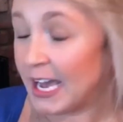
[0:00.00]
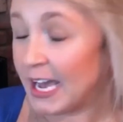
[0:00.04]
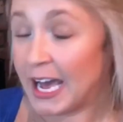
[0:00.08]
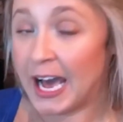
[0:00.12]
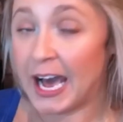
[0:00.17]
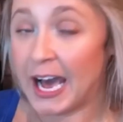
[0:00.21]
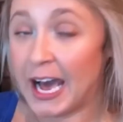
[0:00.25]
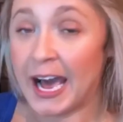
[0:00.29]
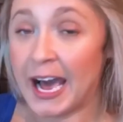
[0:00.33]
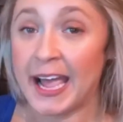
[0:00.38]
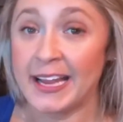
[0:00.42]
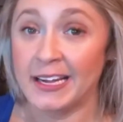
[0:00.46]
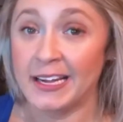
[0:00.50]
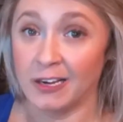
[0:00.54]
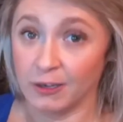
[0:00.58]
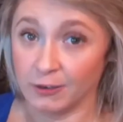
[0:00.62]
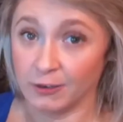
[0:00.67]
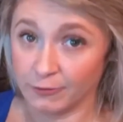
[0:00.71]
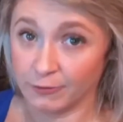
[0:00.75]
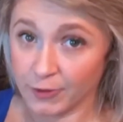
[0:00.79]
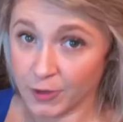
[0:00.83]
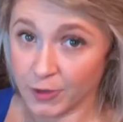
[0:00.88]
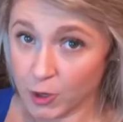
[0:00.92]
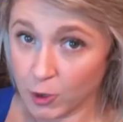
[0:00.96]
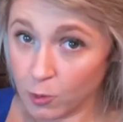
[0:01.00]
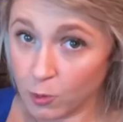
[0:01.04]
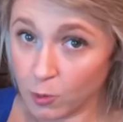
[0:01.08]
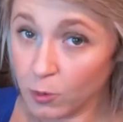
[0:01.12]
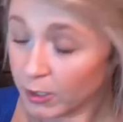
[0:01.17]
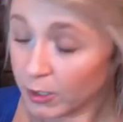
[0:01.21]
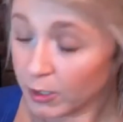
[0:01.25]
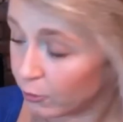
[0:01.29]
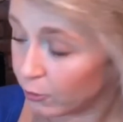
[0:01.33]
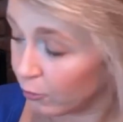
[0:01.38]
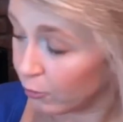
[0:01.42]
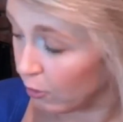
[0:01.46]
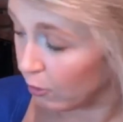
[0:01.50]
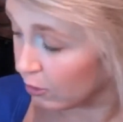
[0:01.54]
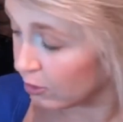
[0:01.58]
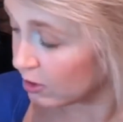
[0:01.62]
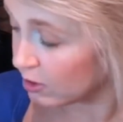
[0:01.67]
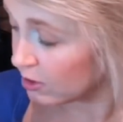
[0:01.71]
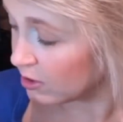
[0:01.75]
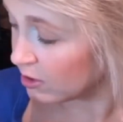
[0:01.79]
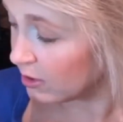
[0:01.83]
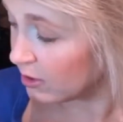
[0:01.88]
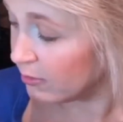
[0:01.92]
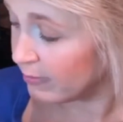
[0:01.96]
I love you
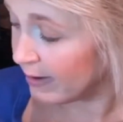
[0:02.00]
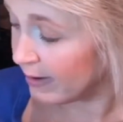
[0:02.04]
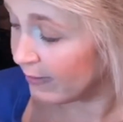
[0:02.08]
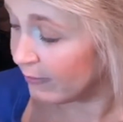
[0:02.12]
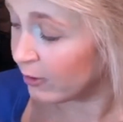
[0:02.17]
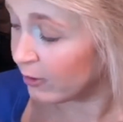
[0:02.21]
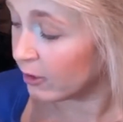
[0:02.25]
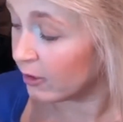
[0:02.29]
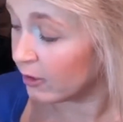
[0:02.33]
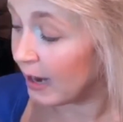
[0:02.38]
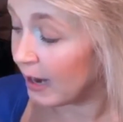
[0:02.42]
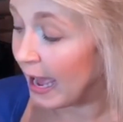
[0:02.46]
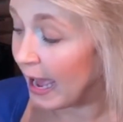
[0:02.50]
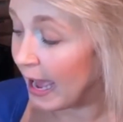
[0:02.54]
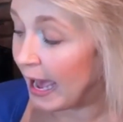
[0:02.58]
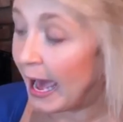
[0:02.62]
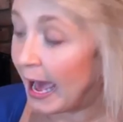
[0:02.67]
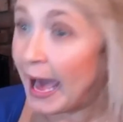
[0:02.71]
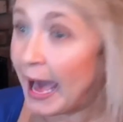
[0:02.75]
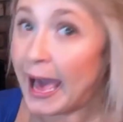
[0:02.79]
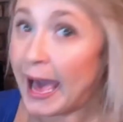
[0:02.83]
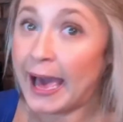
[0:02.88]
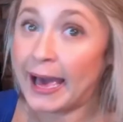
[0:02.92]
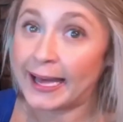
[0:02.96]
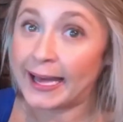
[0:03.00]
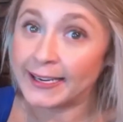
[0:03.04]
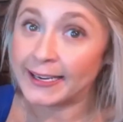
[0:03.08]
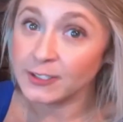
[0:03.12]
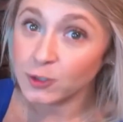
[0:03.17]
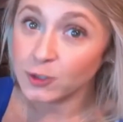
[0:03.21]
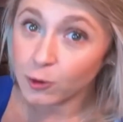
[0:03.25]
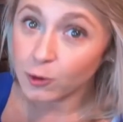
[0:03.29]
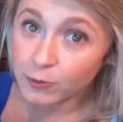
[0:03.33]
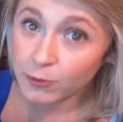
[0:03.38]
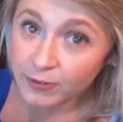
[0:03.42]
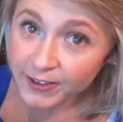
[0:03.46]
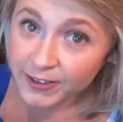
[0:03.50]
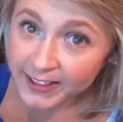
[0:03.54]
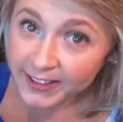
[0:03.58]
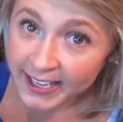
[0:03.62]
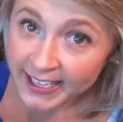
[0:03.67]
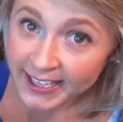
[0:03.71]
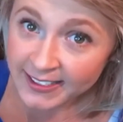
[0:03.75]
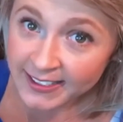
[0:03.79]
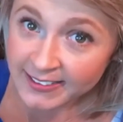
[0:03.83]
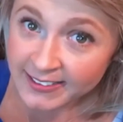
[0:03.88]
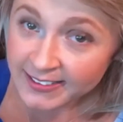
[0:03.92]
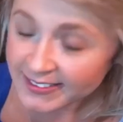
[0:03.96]
across the river and over the
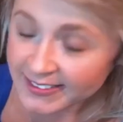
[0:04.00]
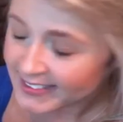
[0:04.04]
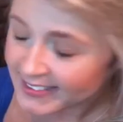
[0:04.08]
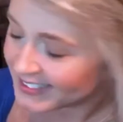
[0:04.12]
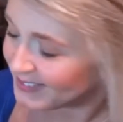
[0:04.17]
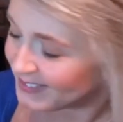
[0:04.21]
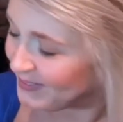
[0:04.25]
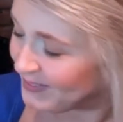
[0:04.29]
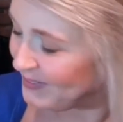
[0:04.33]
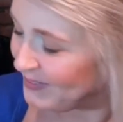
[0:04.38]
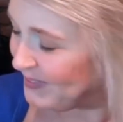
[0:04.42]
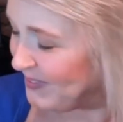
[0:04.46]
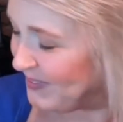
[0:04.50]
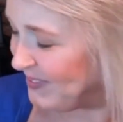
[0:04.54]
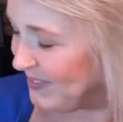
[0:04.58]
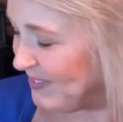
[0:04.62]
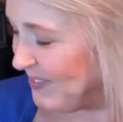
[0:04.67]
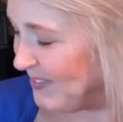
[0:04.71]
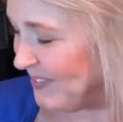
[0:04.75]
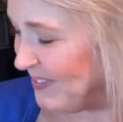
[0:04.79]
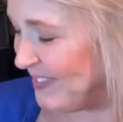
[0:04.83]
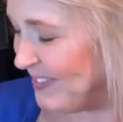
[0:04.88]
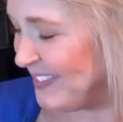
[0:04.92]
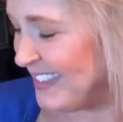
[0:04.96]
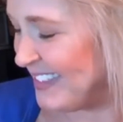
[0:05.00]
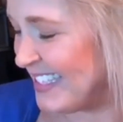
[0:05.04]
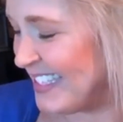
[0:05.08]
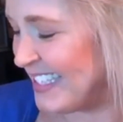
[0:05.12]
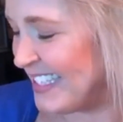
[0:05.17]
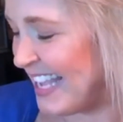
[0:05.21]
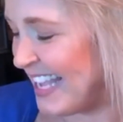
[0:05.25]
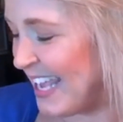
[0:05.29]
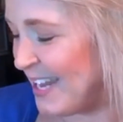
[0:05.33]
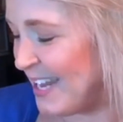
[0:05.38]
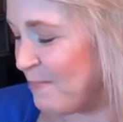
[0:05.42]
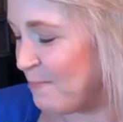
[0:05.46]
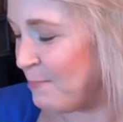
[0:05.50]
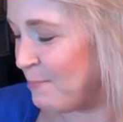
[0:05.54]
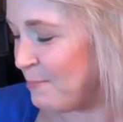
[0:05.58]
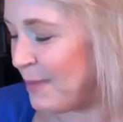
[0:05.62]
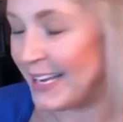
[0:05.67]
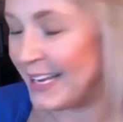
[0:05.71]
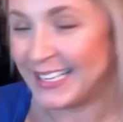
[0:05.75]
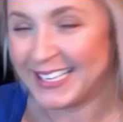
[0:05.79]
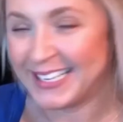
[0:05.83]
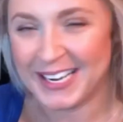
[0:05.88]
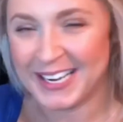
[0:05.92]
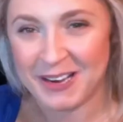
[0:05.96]
hills, said
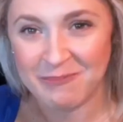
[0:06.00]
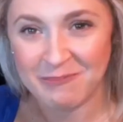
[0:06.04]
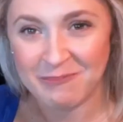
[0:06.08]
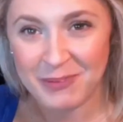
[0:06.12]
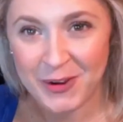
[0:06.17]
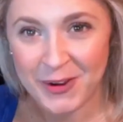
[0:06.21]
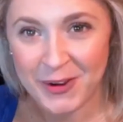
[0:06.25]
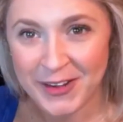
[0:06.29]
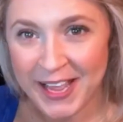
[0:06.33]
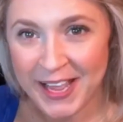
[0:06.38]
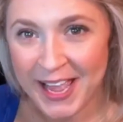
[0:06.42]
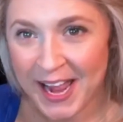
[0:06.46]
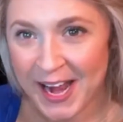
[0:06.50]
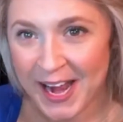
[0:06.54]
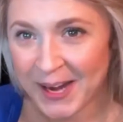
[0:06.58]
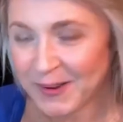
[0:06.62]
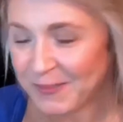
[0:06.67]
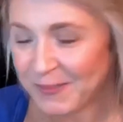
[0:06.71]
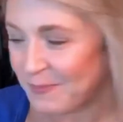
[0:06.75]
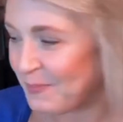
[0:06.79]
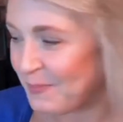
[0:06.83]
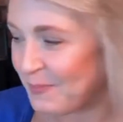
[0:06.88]
Big Nut Brown Hare.